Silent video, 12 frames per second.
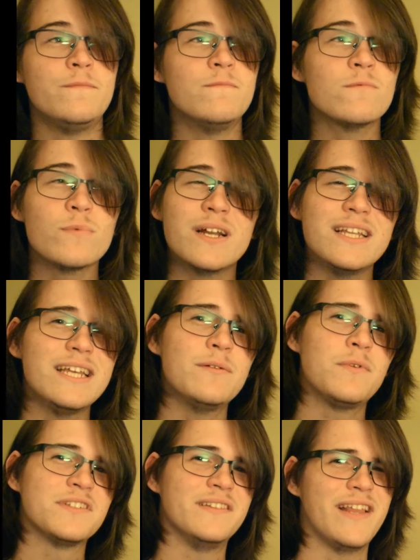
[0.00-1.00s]
really it
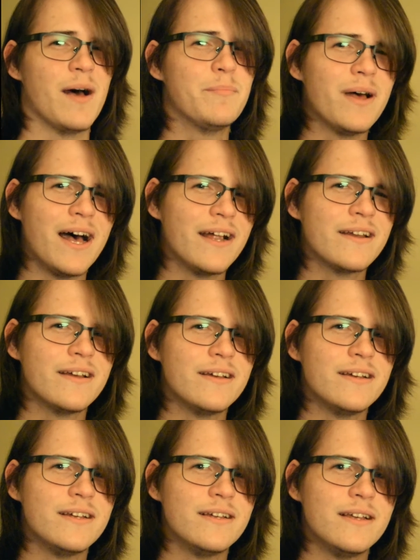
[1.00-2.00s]
wasn't that bad.
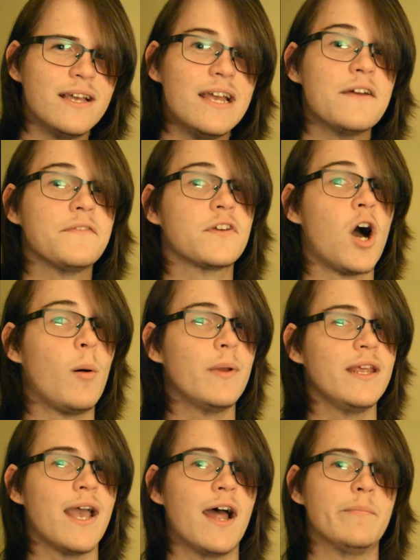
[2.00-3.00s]
If the
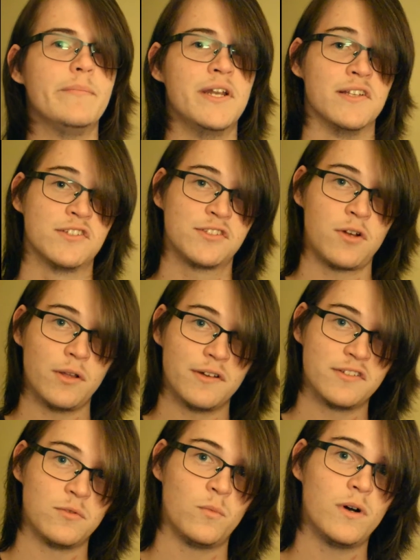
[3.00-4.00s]
comedy hadn't been as solid
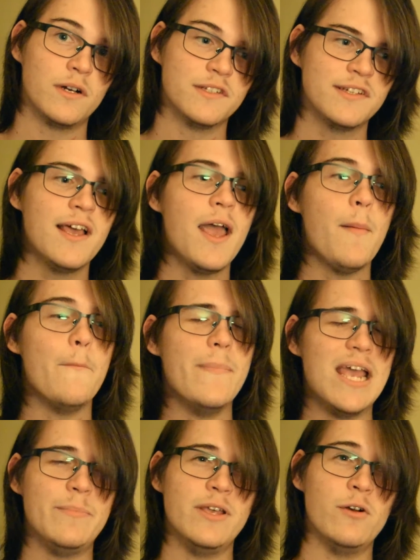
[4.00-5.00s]
as it was,
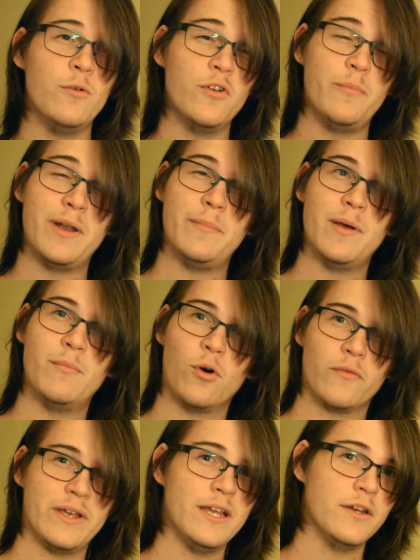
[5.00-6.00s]
maybe it would have been a bit more
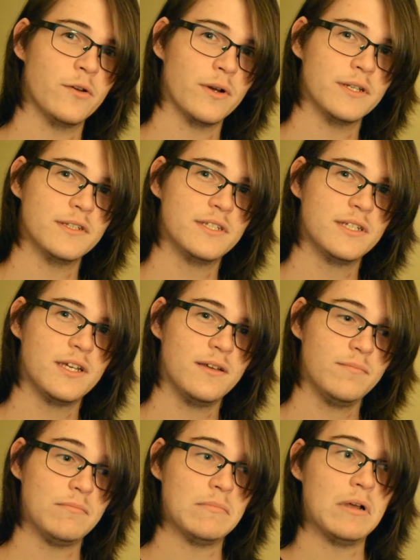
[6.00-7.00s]
of a hindrance.
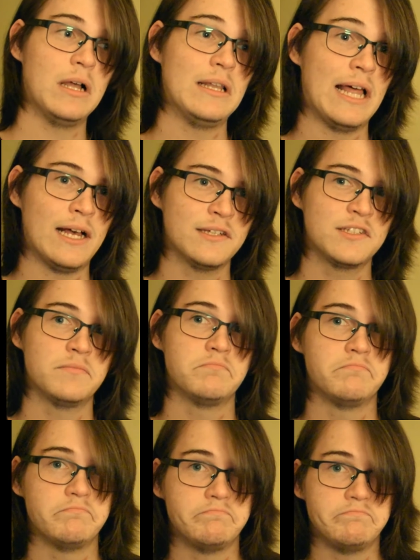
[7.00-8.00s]
Alas,
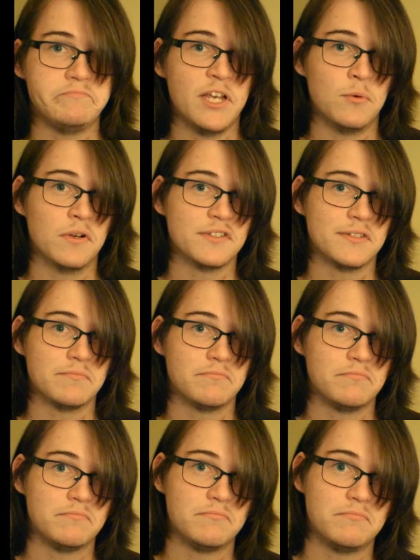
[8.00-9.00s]
it wasn't.
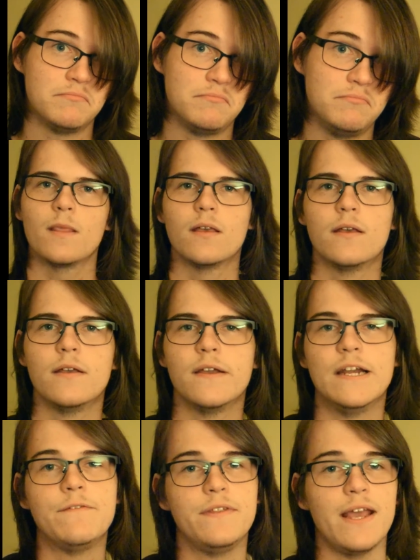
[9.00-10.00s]

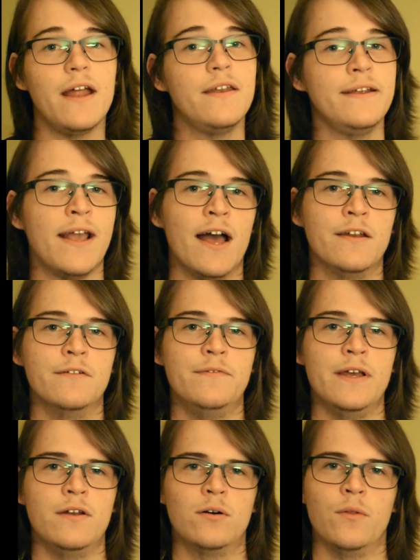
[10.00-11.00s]
If the ending hadn't have
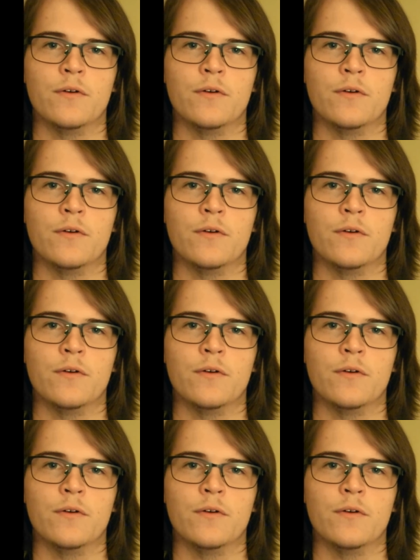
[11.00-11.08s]
hit all